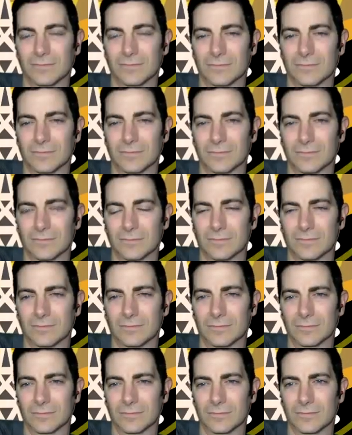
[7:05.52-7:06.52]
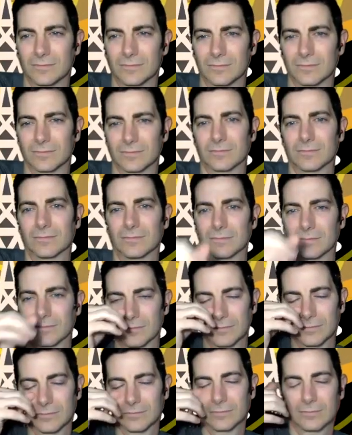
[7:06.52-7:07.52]

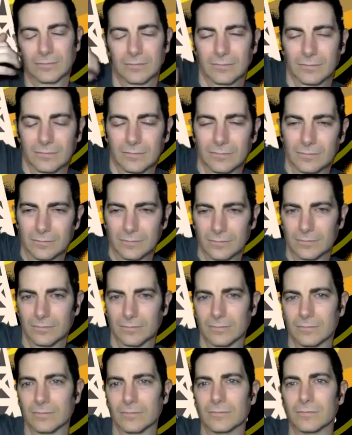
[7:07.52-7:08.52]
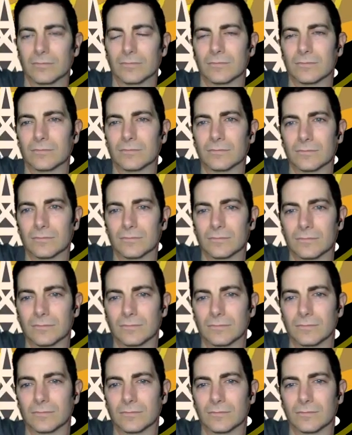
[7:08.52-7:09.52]

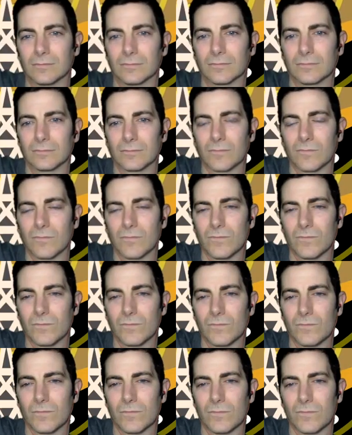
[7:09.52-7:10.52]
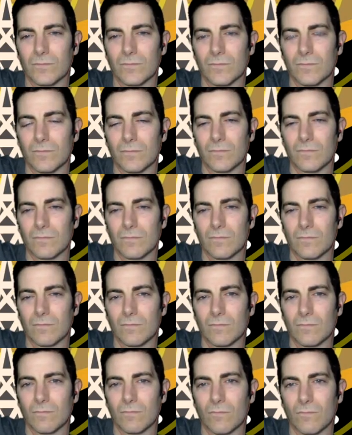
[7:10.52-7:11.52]

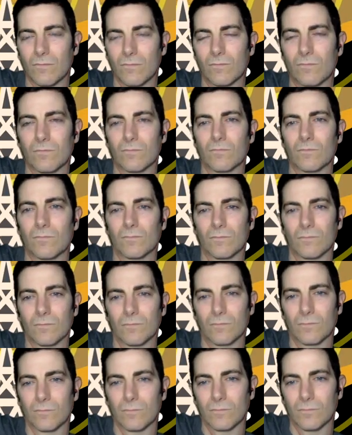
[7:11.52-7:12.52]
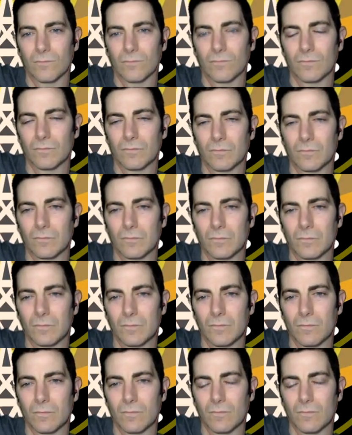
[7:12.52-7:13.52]
[no speech]